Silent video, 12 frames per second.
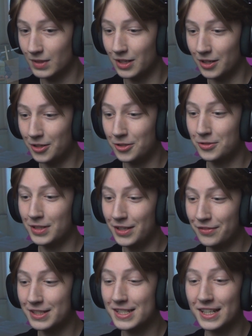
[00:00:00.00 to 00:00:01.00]
Oh,
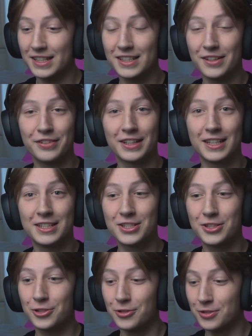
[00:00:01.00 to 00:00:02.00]
even scientific
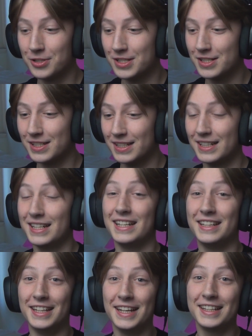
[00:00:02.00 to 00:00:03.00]
ninja tools.
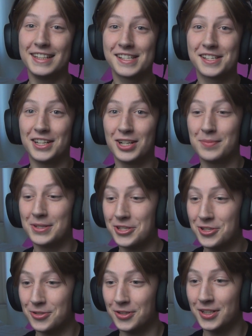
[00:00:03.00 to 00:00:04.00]
Denki is gonna be
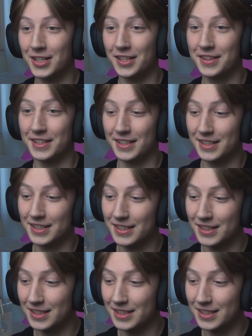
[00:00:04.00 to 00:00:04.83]
strong, I think.